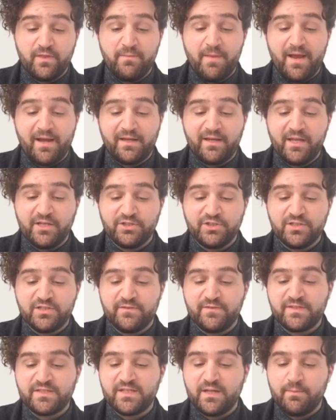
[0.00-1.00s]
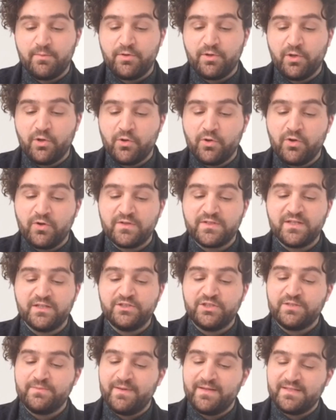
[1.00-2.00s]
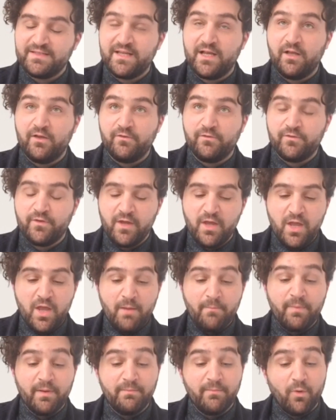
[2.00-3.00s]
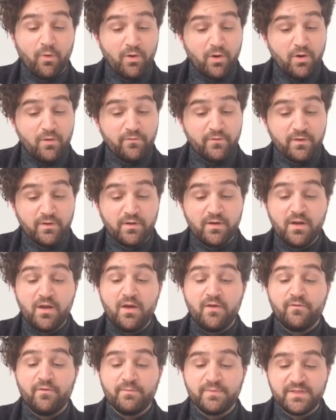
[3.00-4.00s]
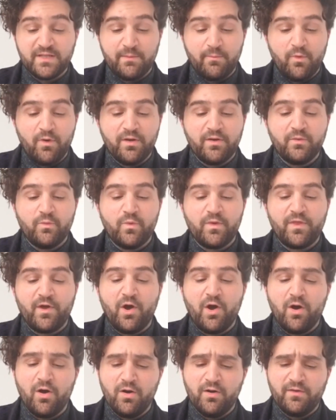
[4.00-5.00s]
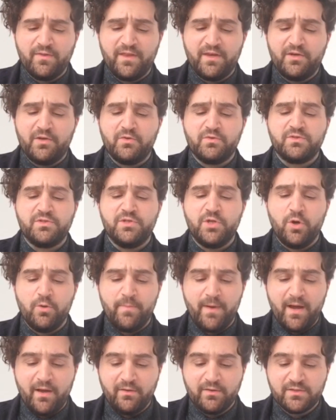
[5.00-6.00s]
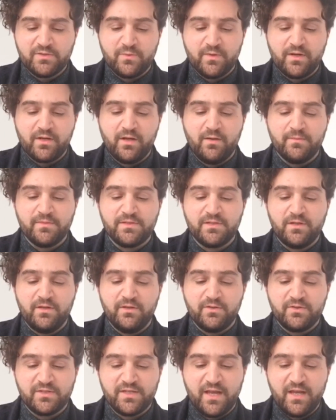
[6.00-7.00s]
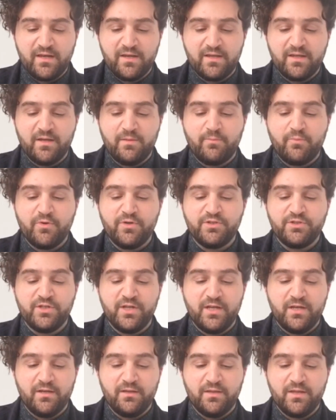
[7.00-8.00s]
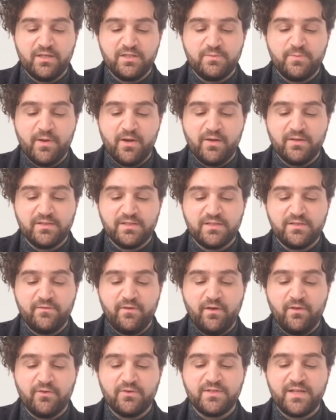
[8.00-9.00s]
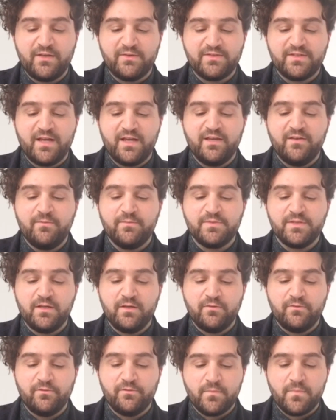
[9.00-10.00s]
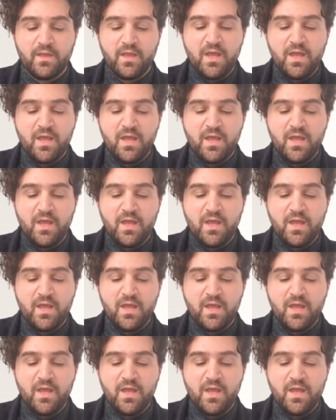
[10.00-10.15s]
the machinations of a stubborn learner such as myself, but moreover, from someone with a heart that knows no bounds when it comes to understanding and appreciating the experiences of others outside himself.